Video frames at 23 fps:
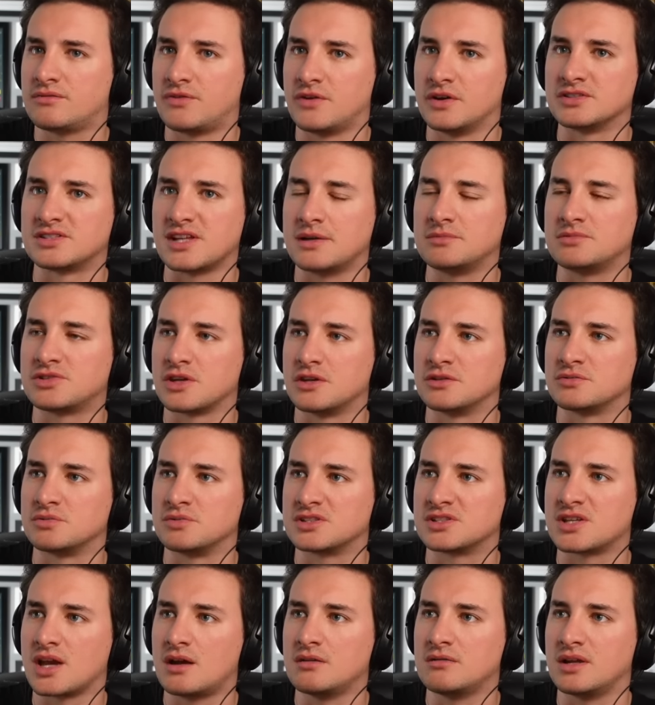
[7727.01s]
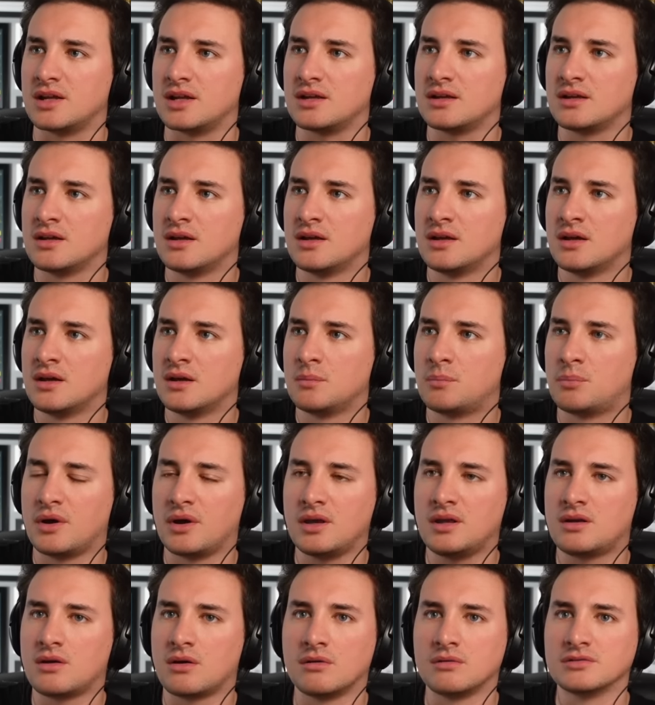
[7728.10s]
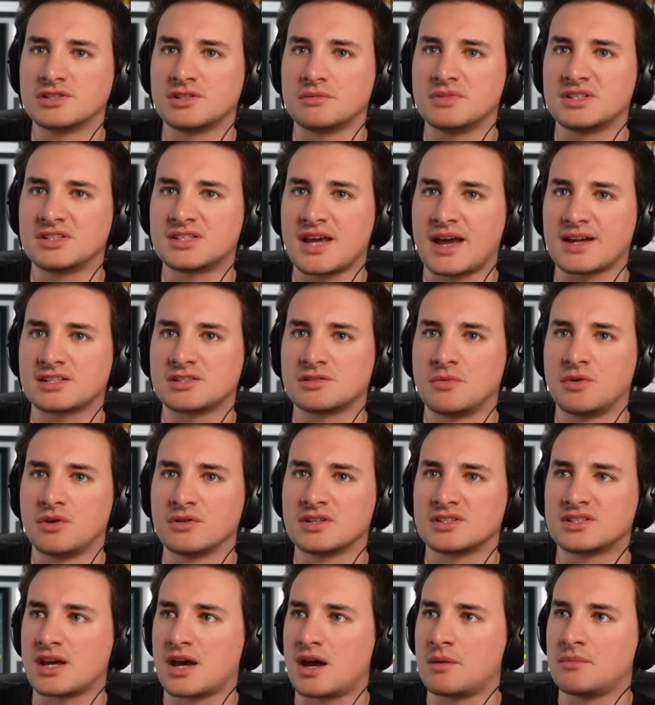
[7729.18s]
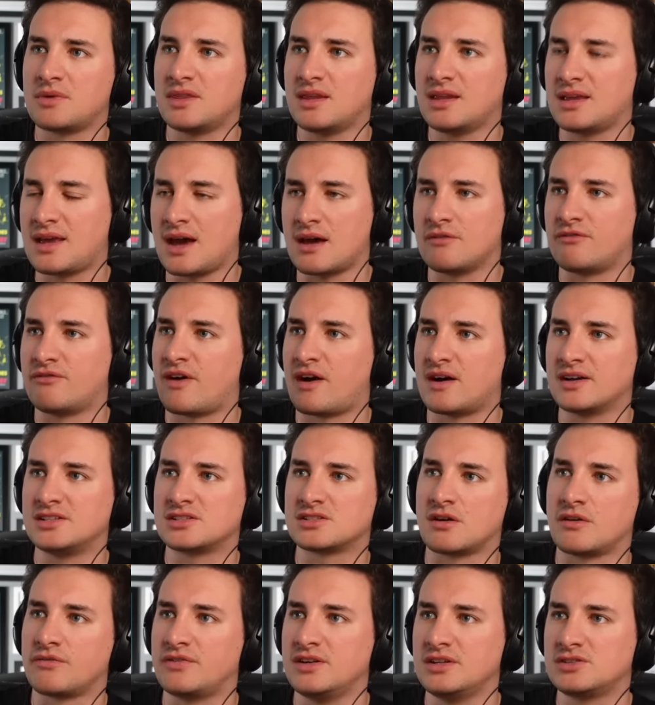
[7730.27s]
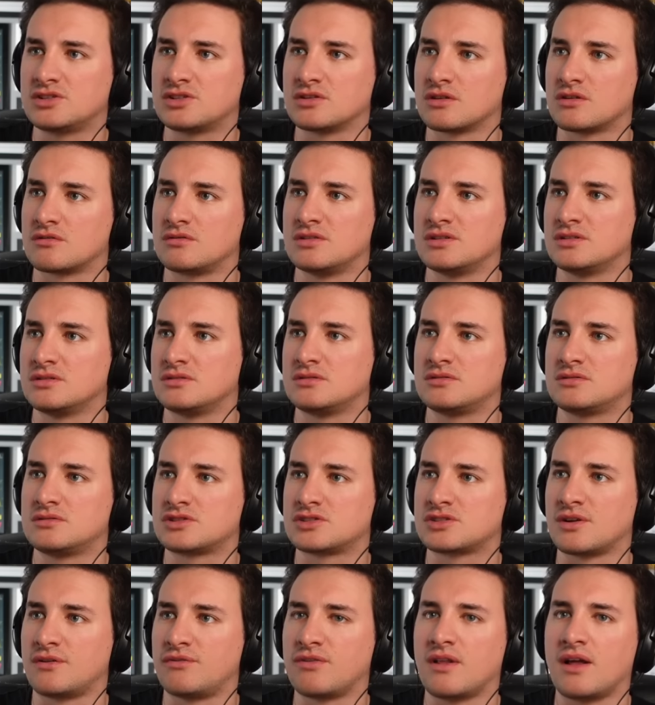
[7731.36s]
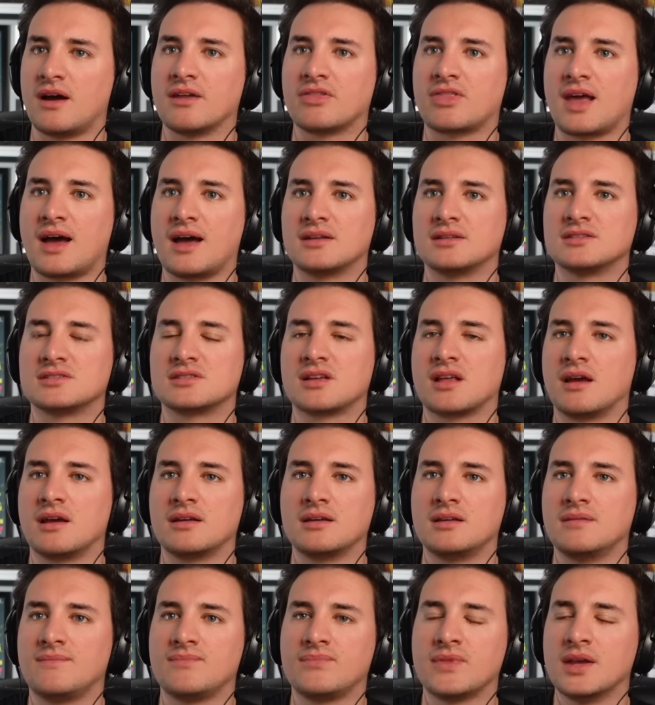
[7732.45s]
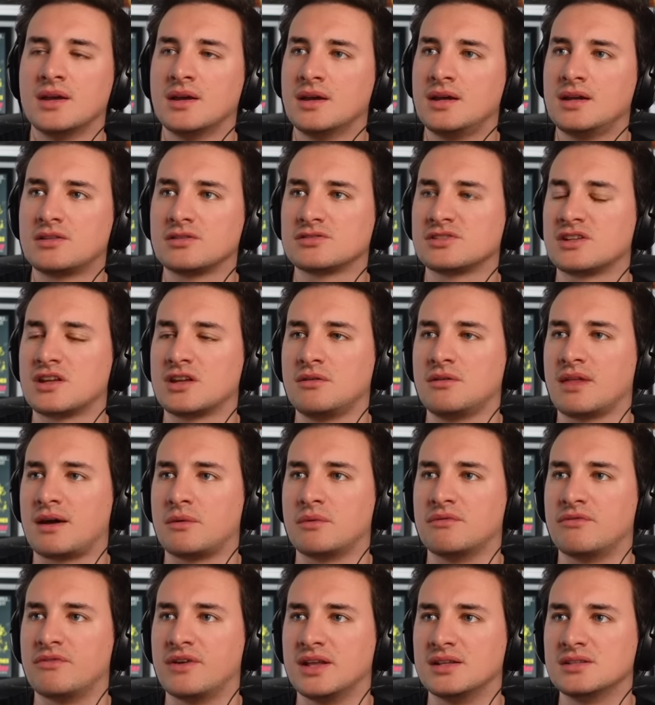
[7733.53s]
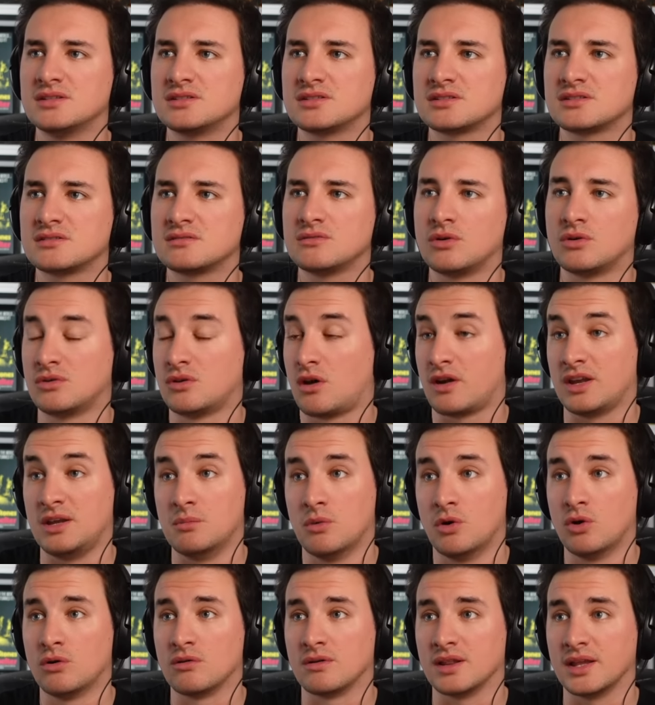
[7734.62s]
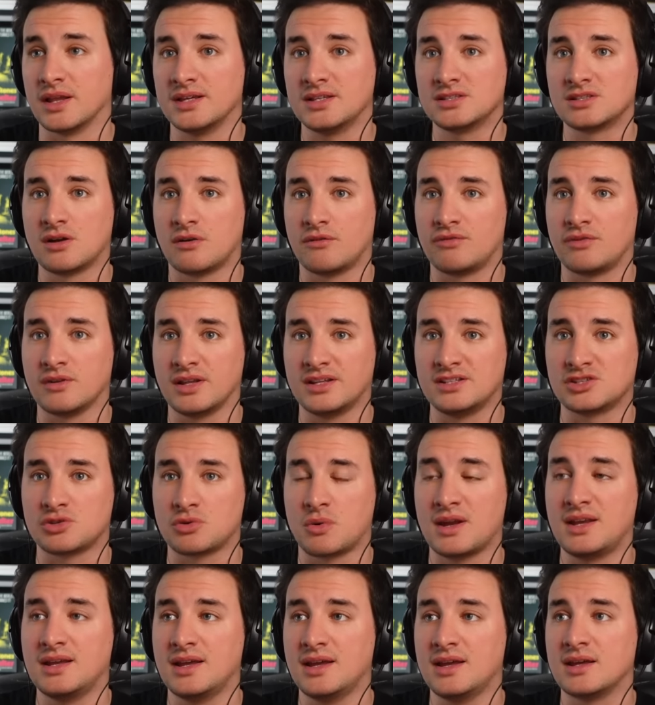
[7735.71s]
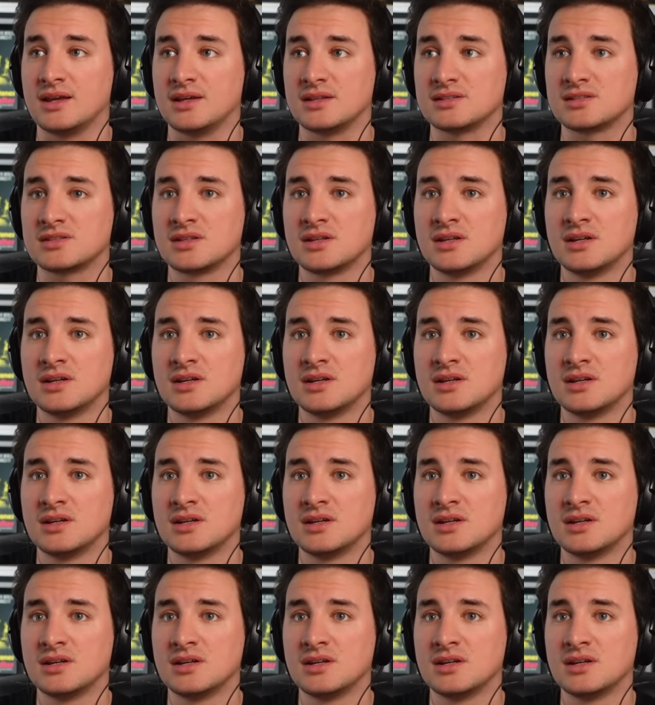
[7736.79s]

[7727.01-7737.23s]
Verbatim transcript: first name terms with Tony but he calls him and texts him all the time and they get advice off each other and stuff like that and it's like he doesn't do that with Vince or not anymore at least not for at least 20 years